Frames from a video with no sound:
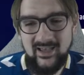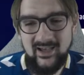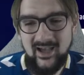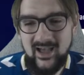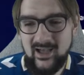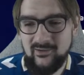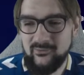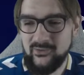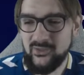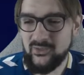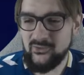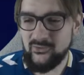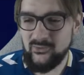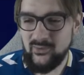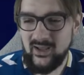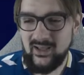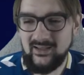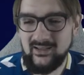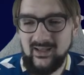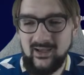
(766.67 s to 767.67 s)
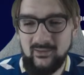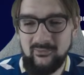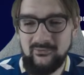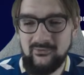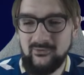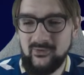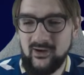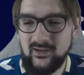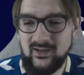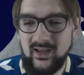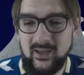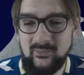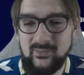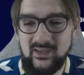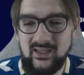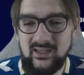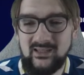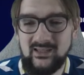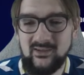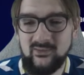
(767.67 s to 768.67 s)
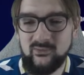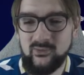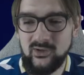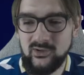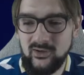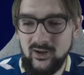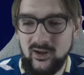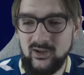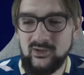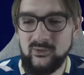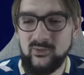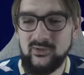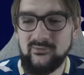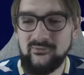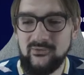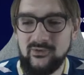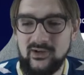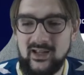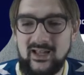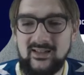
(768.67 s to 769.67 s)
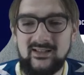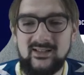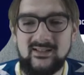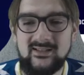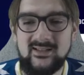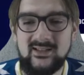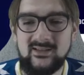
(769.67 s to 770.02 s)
have threat up front. I mean, Ronaldo and Fernandes,